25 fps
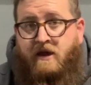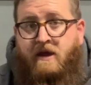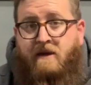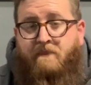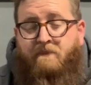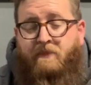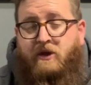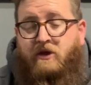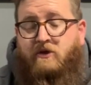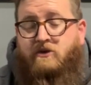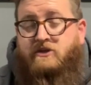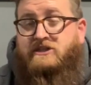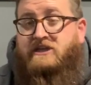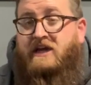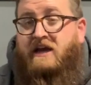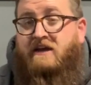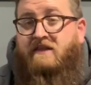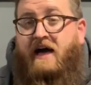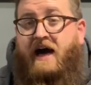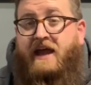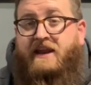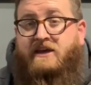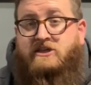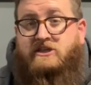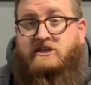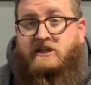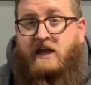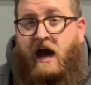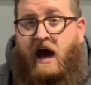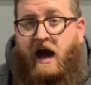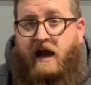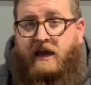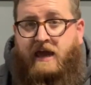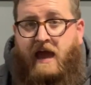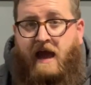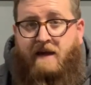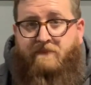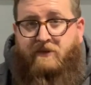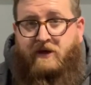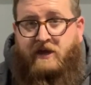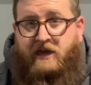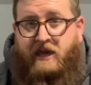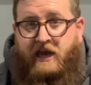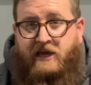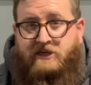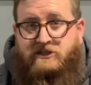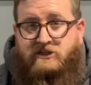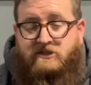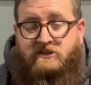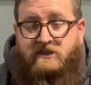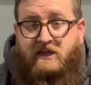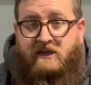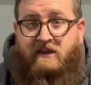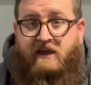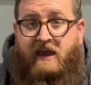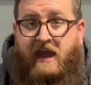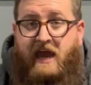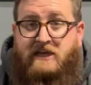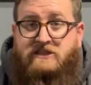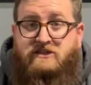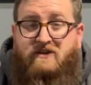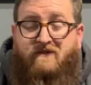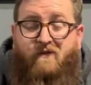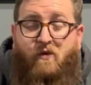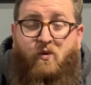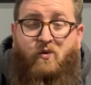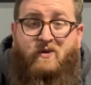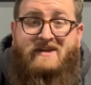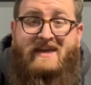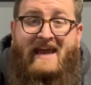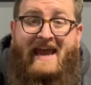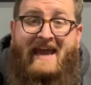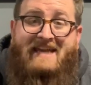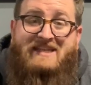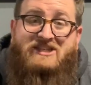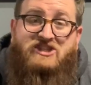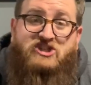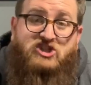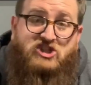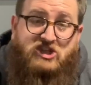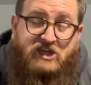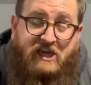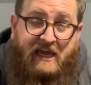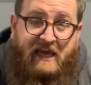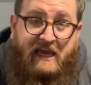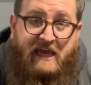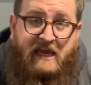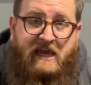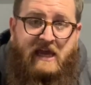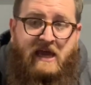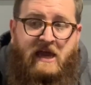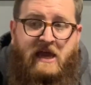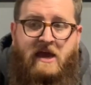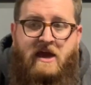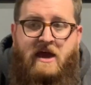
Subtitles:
But you'll see a lot of stock applications like the S410G,